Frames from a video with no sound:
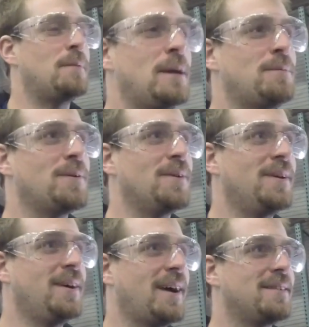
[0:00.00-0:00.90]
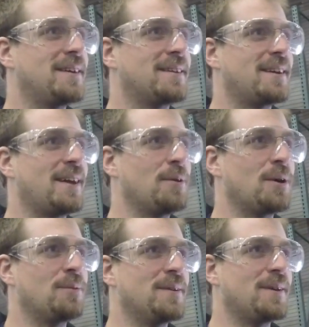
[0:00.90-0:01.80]
people I think that I
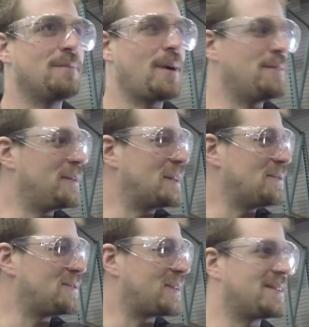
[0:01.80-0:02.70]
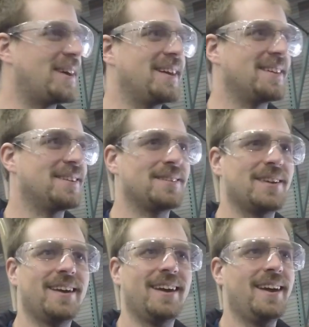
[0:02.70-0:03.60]
work with are probably the most exciting.
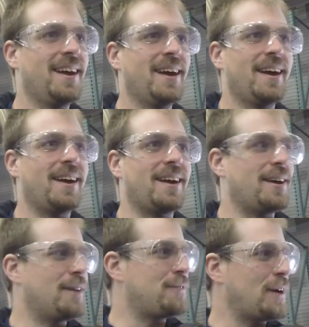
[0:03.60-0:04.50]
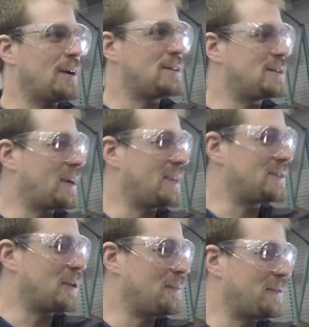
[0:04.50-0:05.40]
They're a very
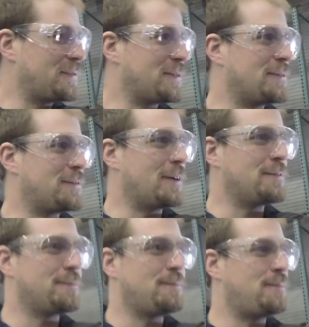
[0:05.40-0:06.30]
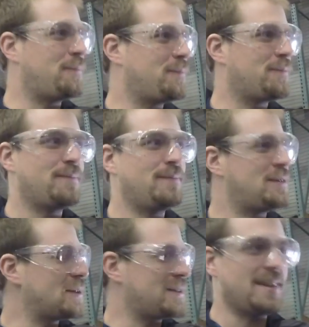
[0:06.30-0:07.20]
strange group of, of, of
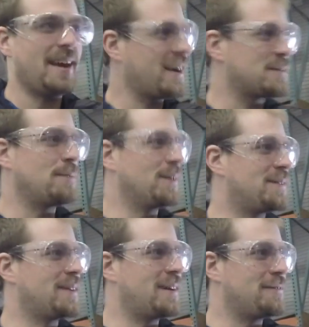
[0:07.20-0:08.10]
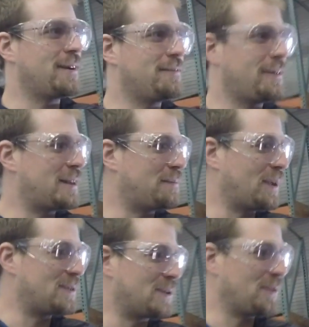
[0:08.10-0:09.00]
just experts that I've, I've had the
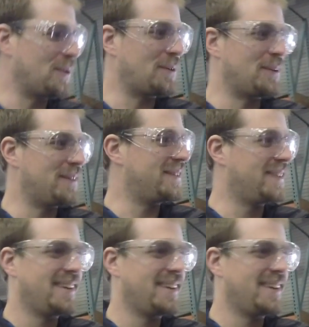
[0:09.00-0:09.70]
pleasure to work with.